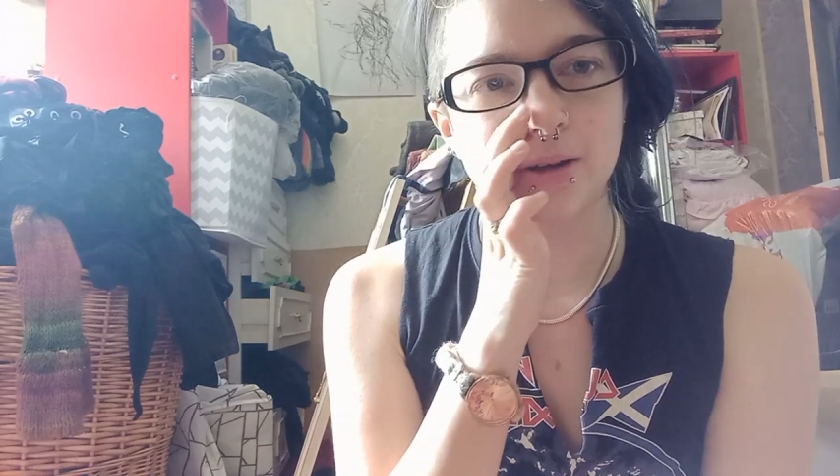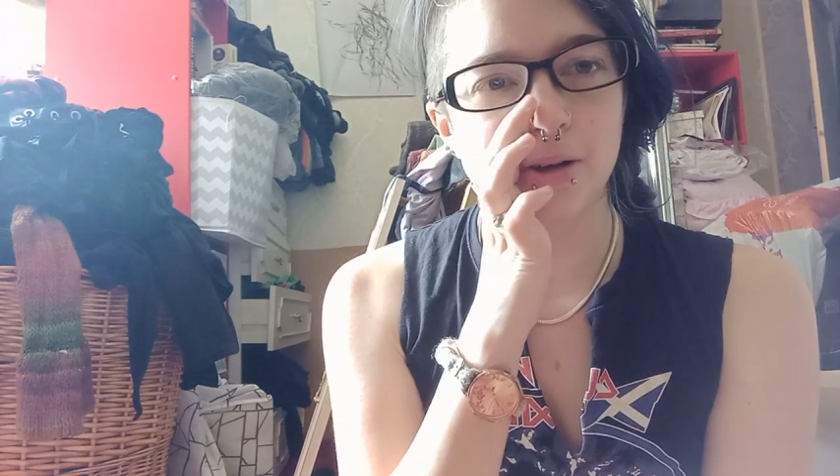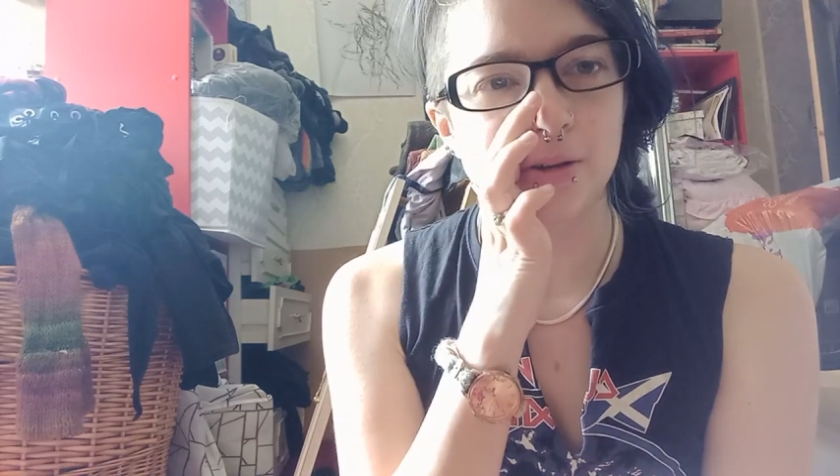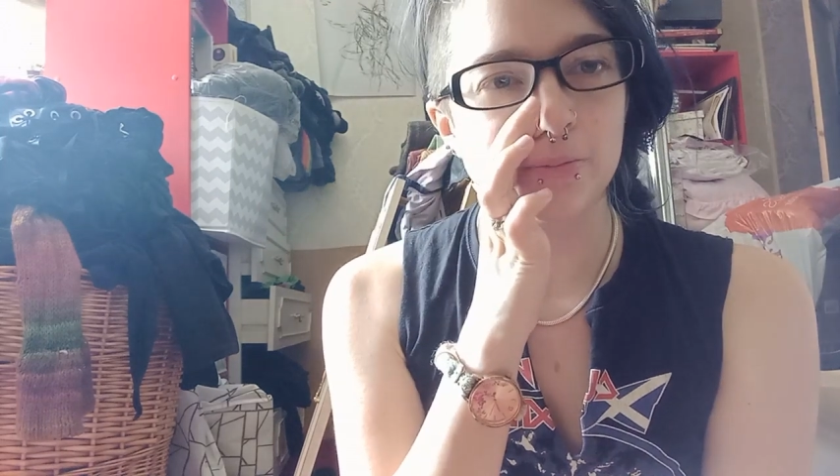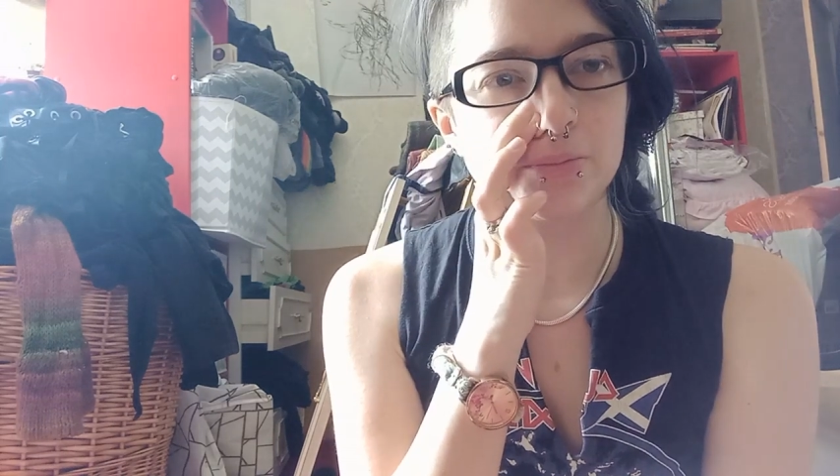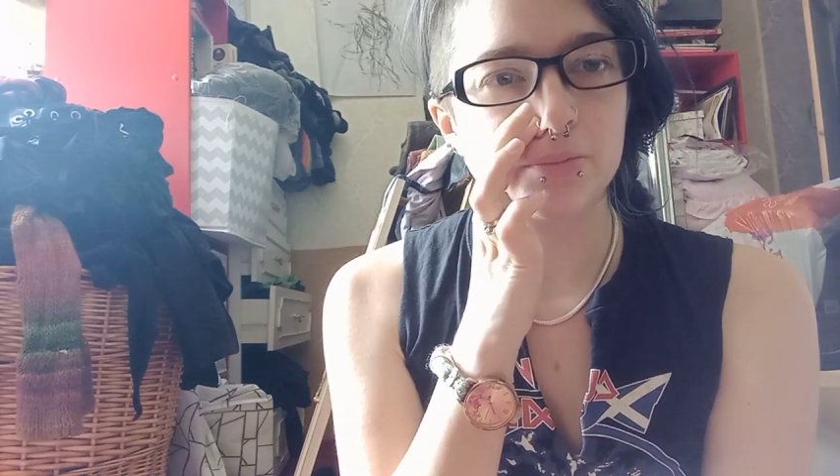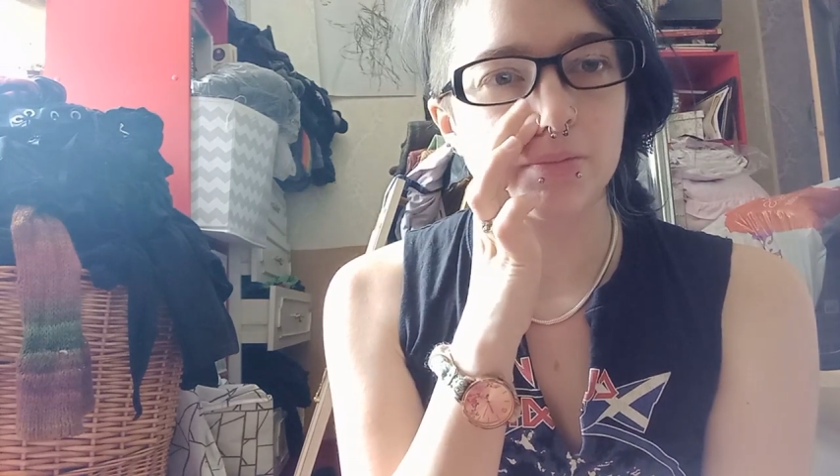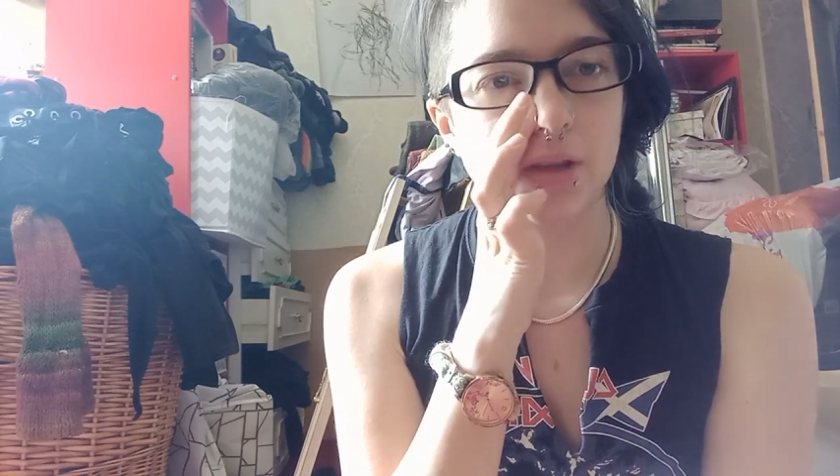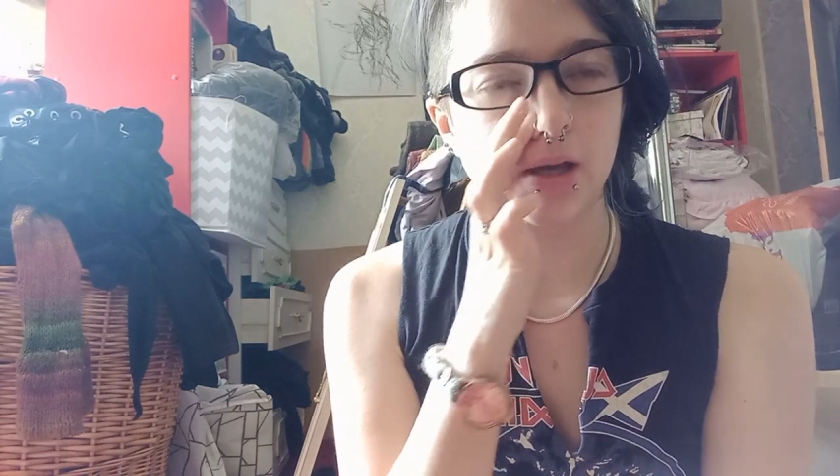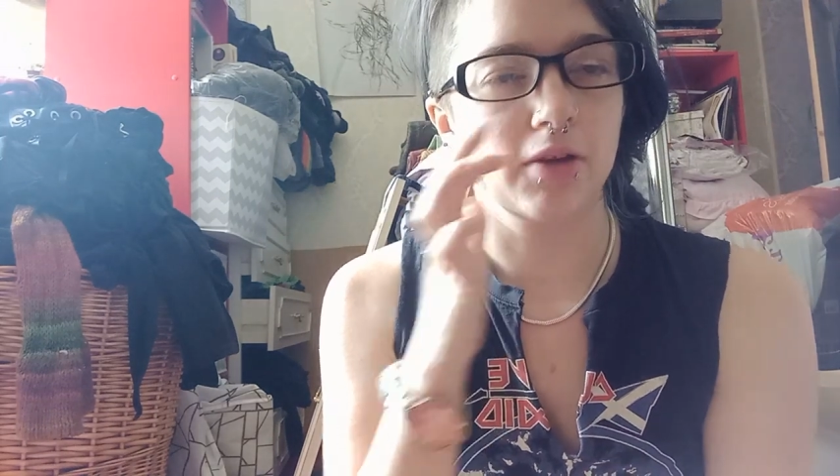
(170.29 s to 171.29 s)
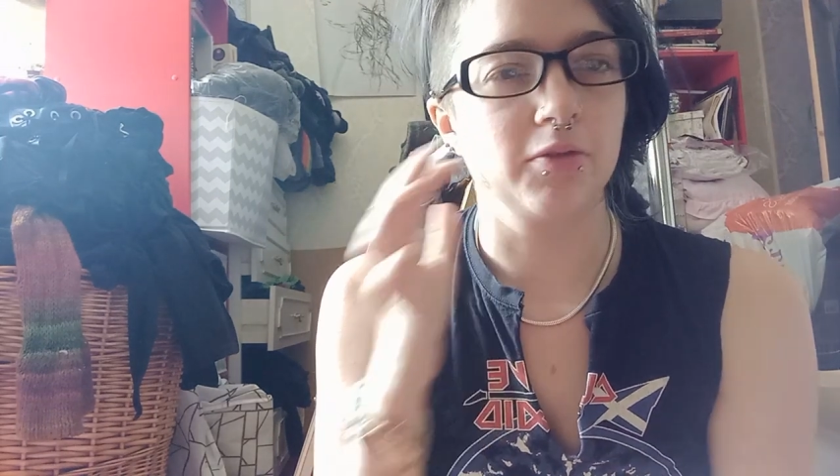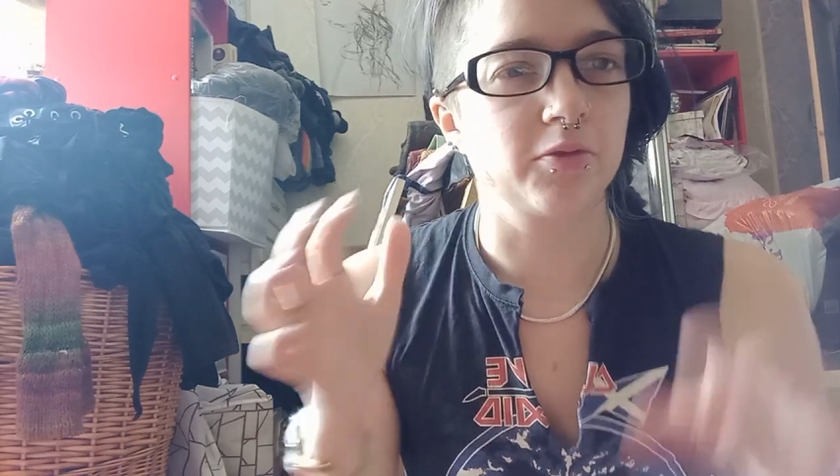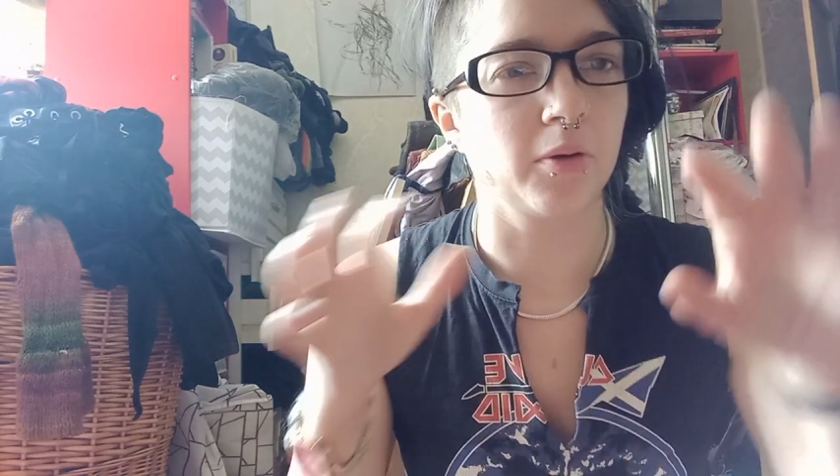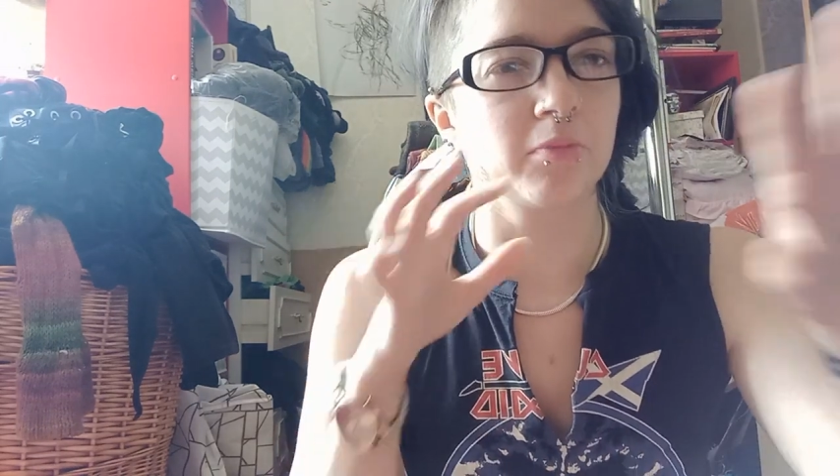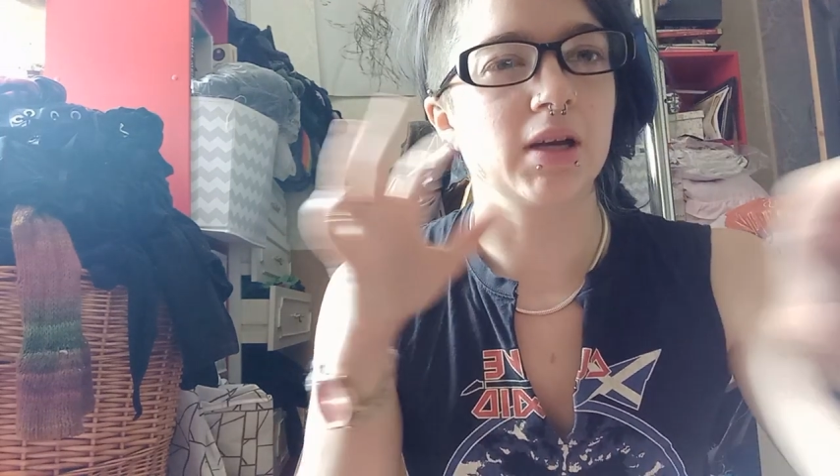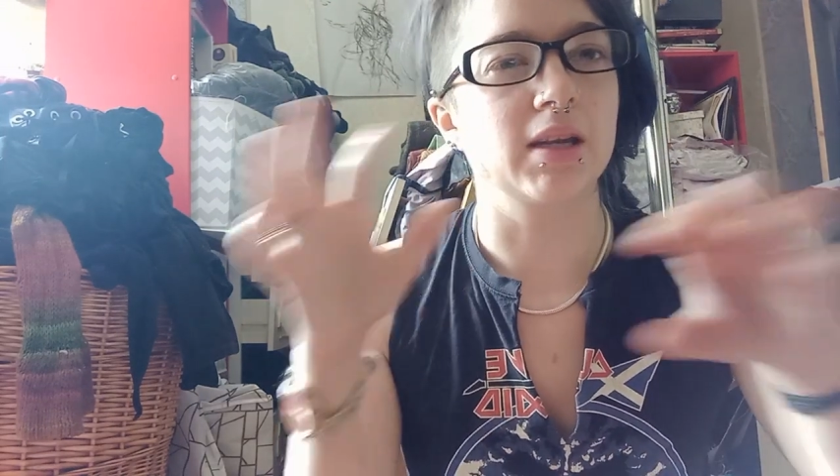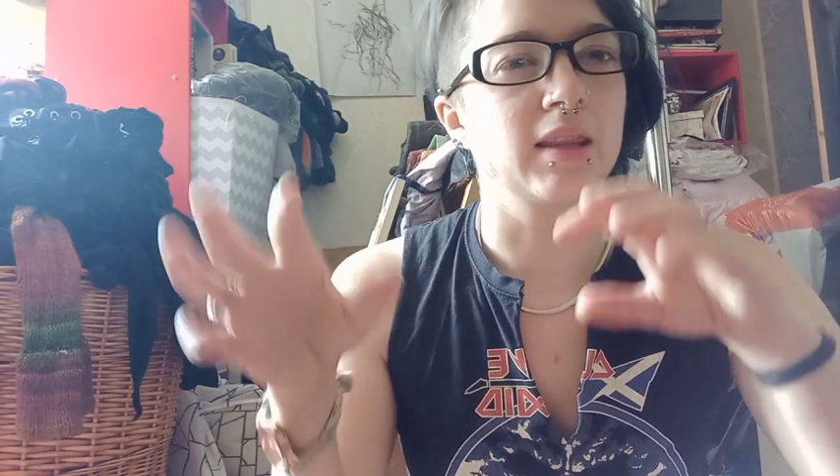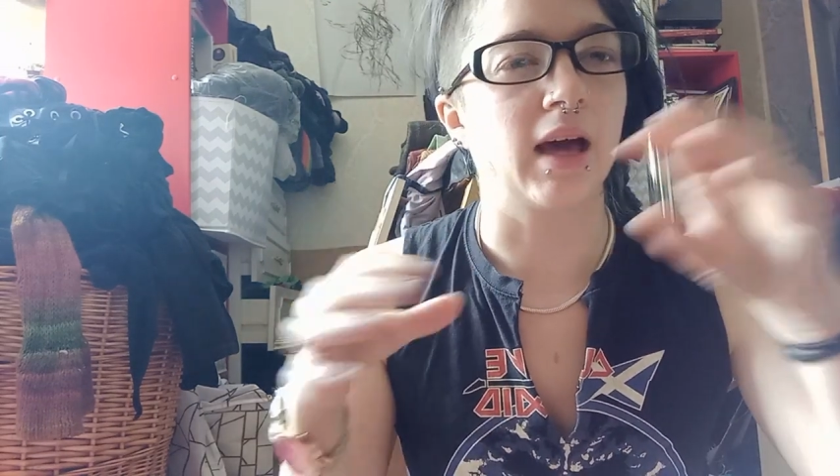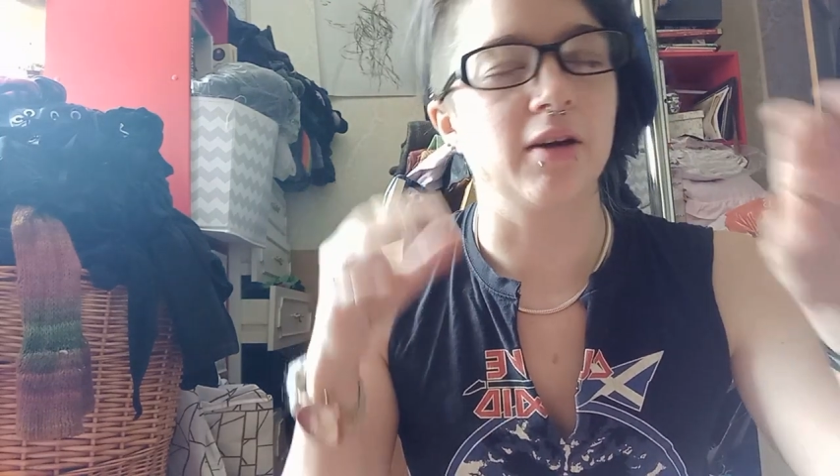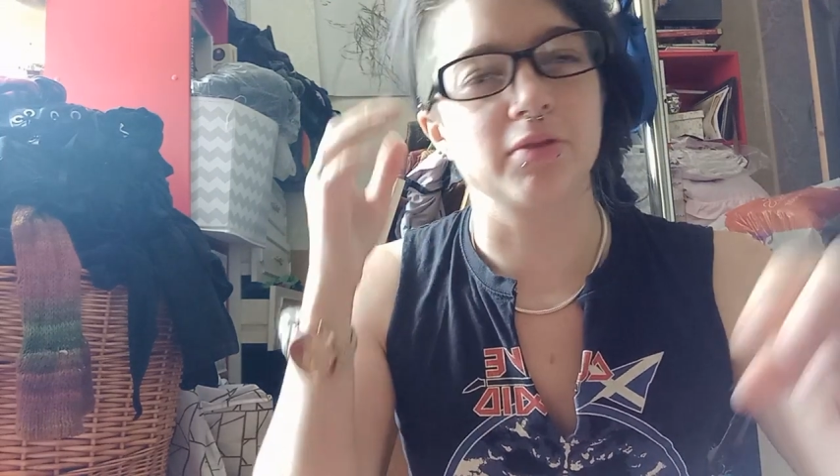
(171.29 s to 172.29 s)
I got kind of from
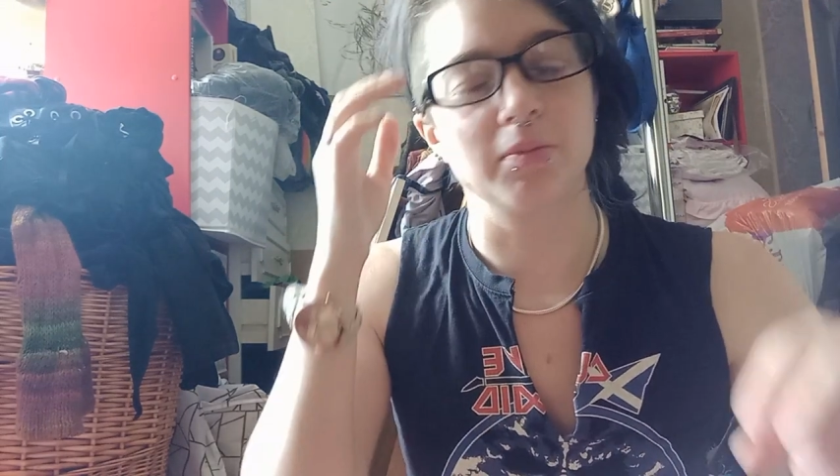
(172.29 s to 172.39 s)
reading that